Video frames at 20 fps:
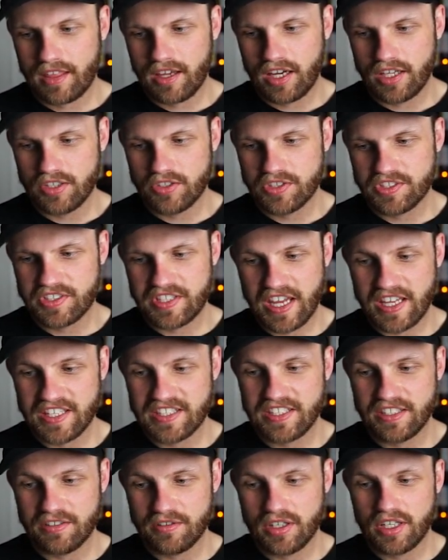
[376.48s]
and just
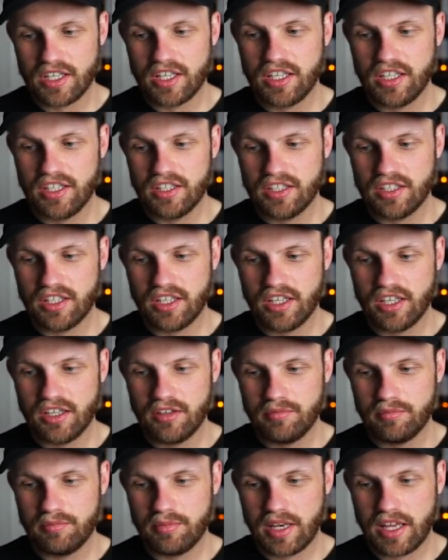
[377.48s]
test it, really.
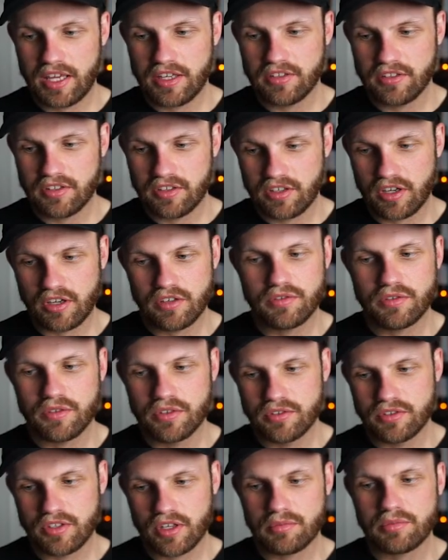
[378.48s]

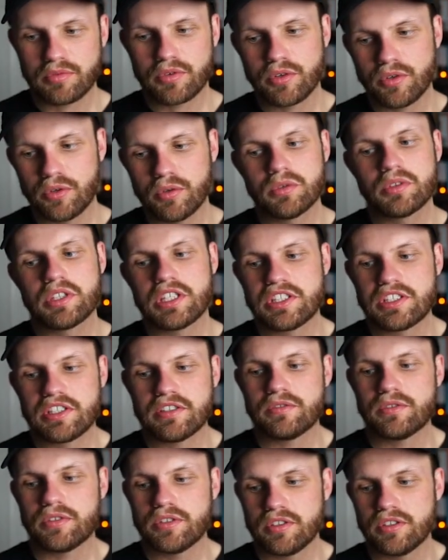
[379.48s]
Dub through all these
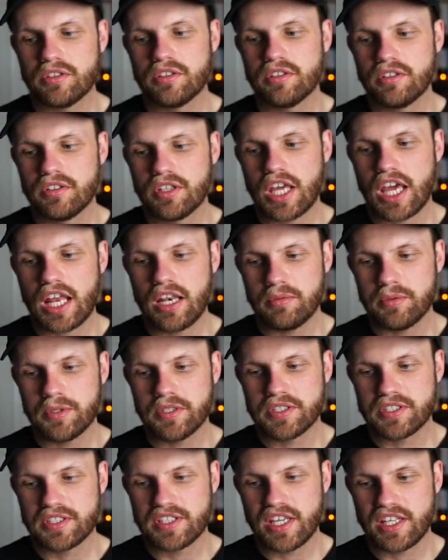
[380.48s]
different
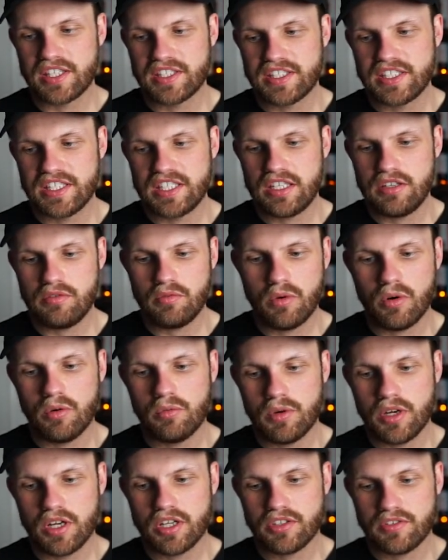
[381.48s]
elements and see what
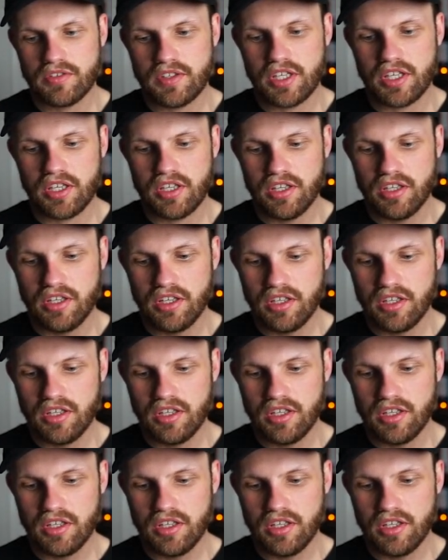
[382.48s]
works for you.